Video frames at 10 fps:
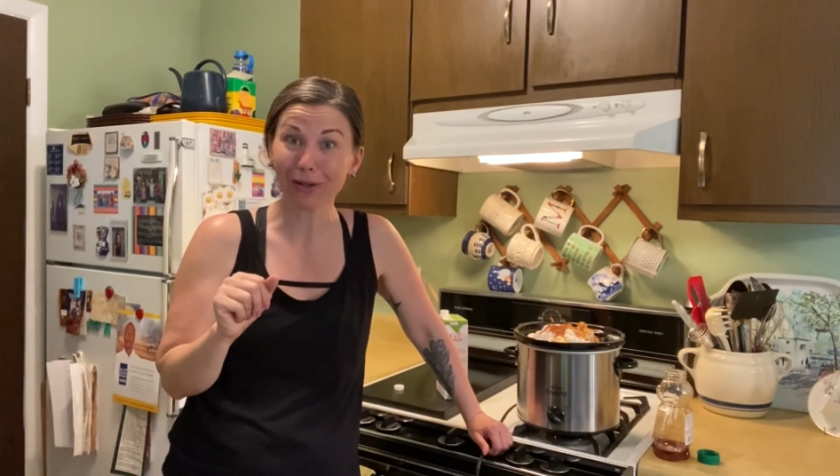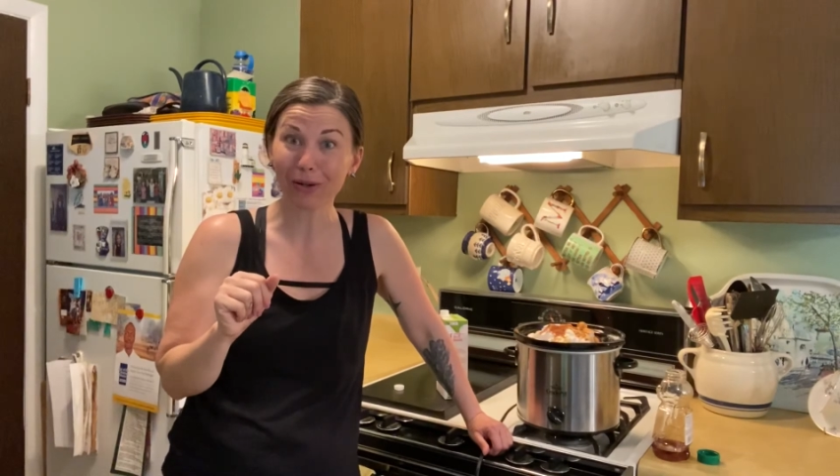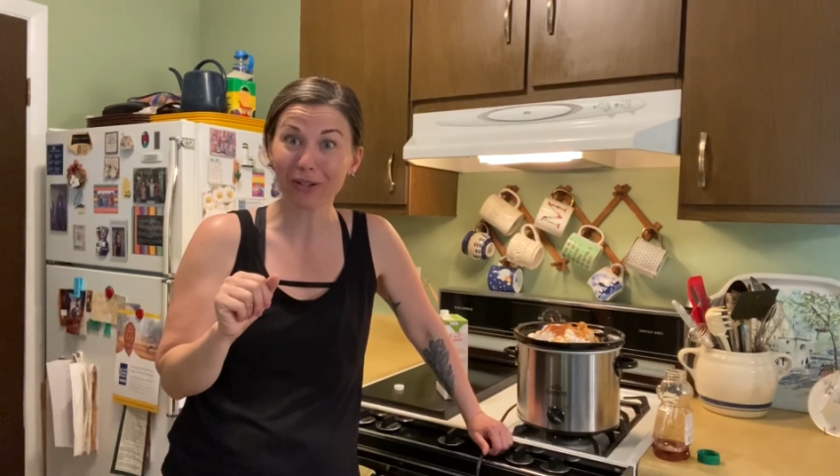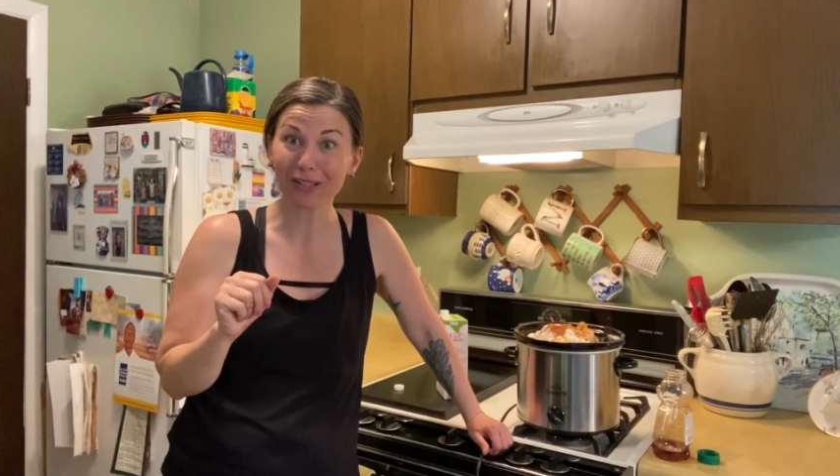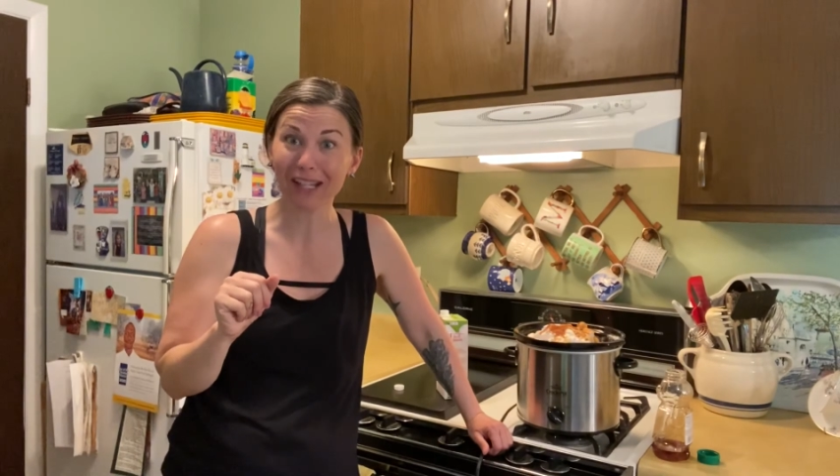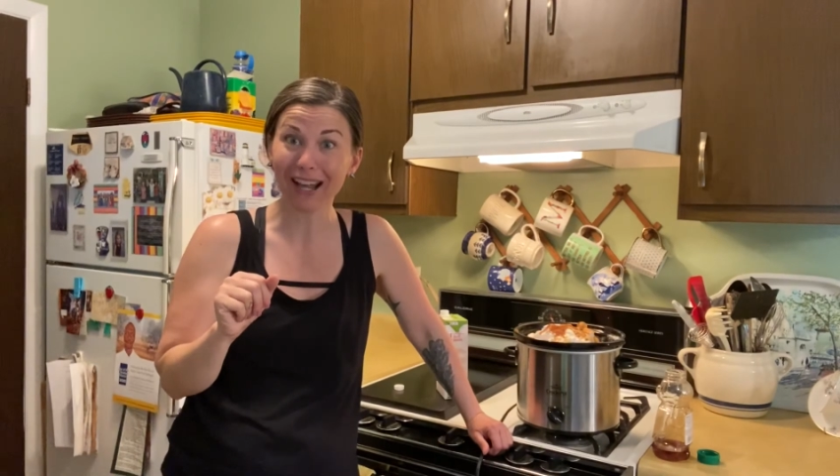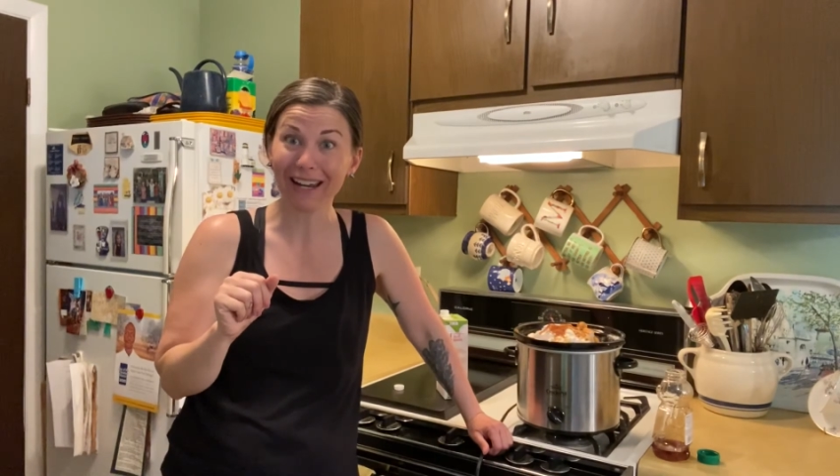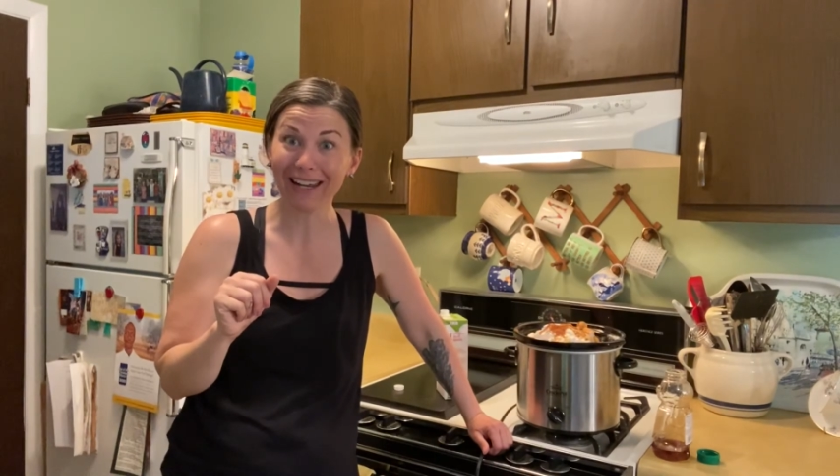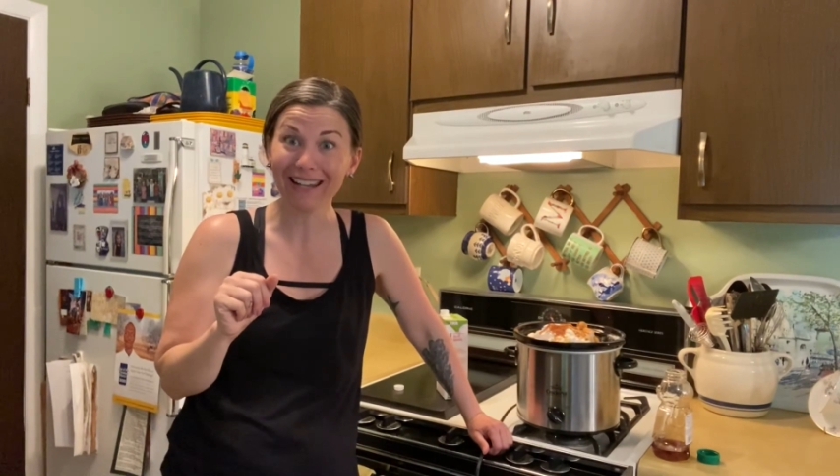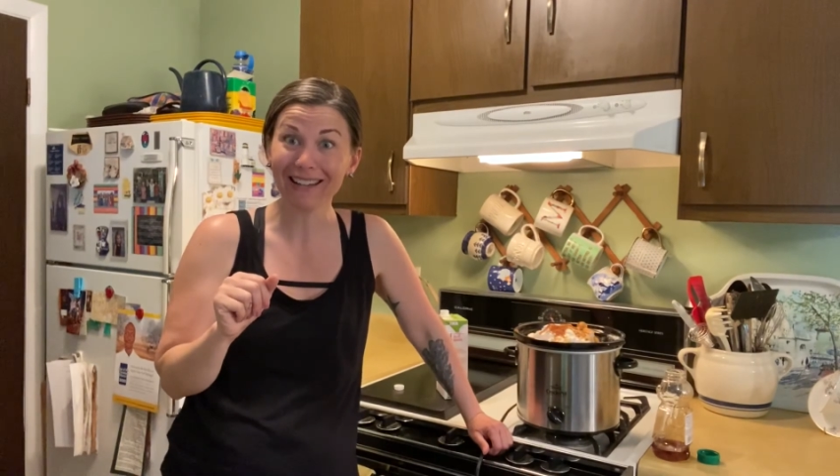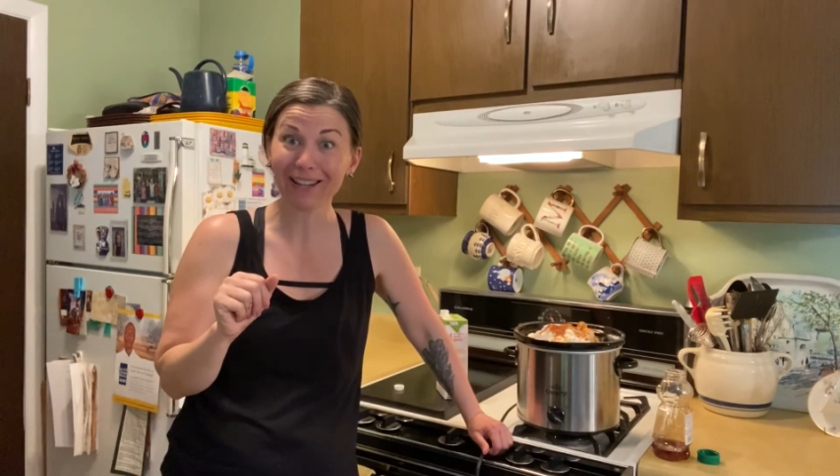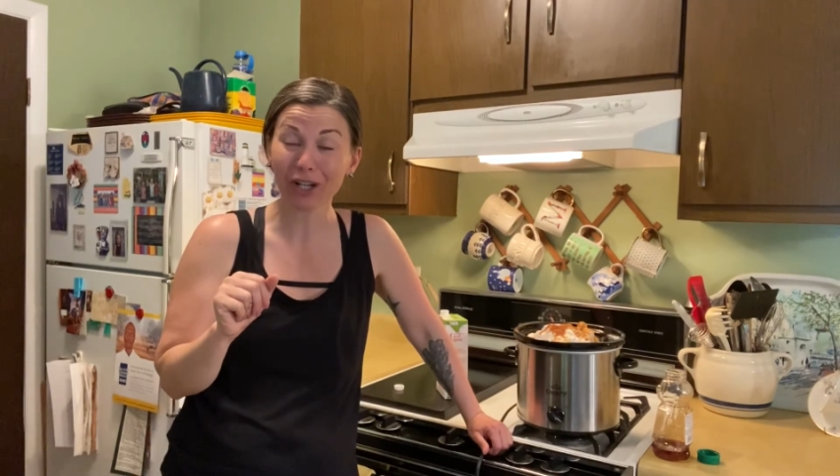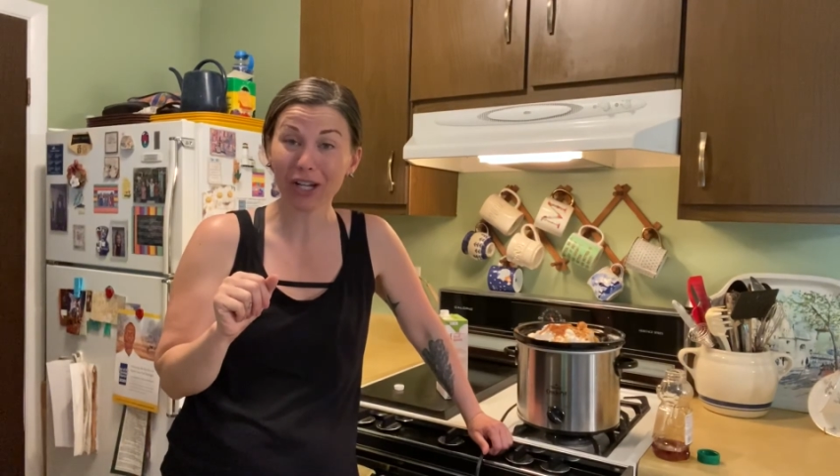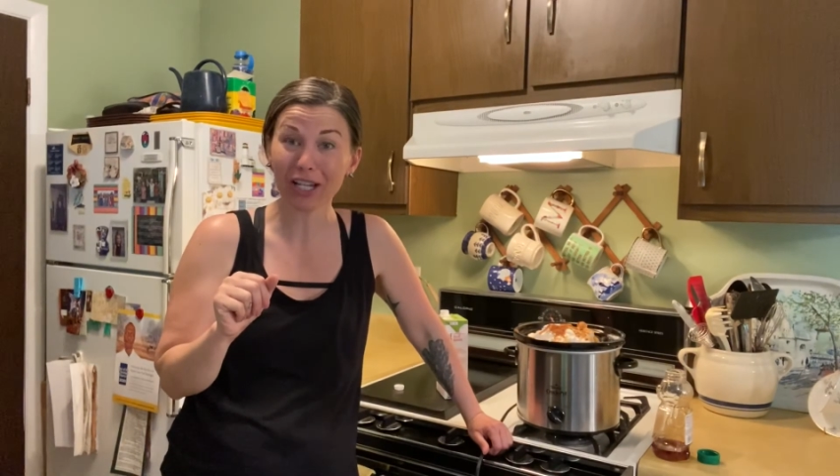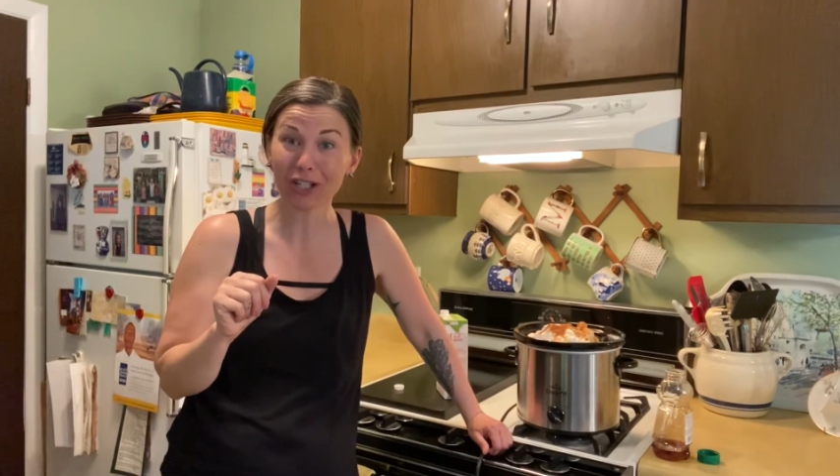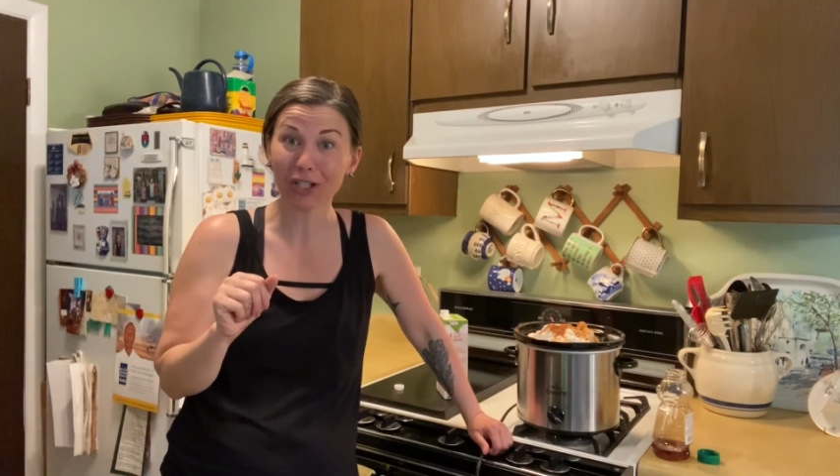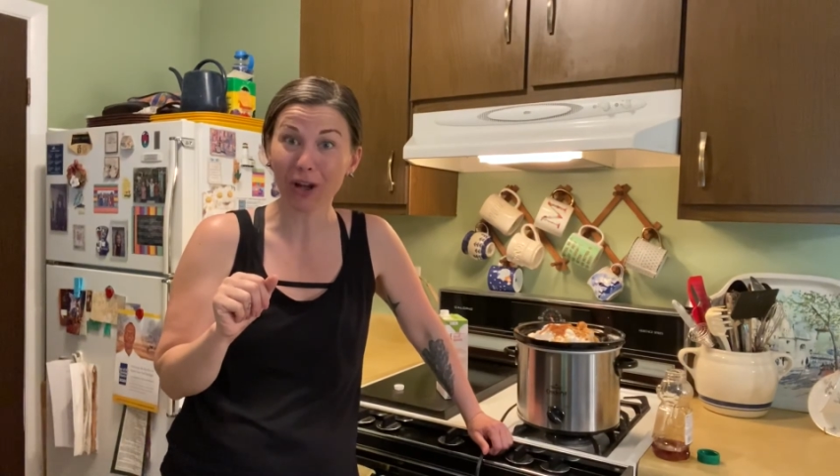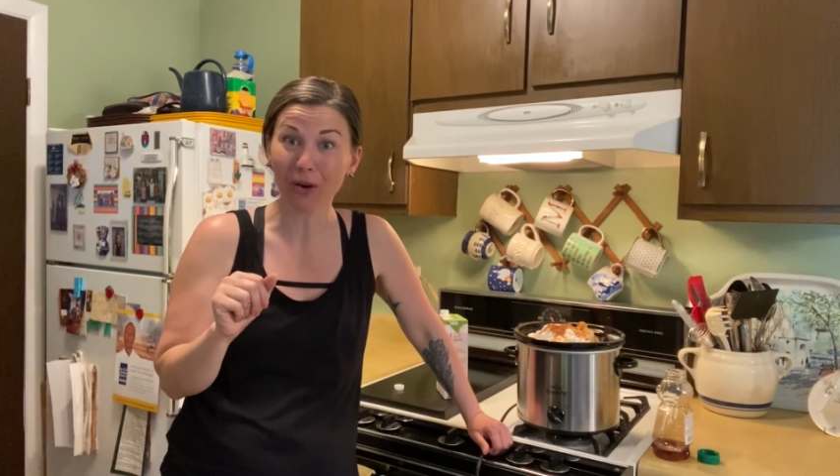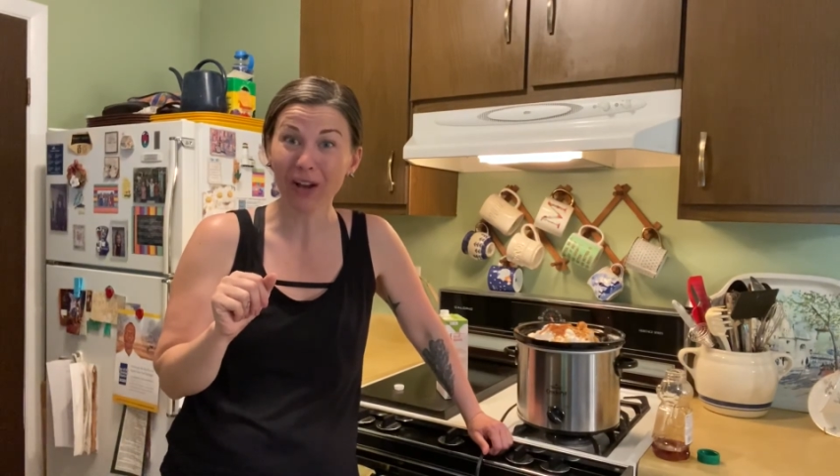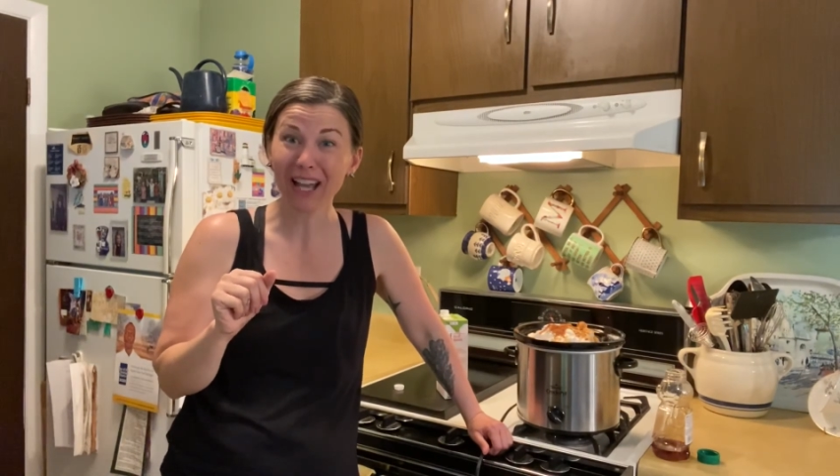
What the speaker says: Girl's Gotta Eat, the cooking show.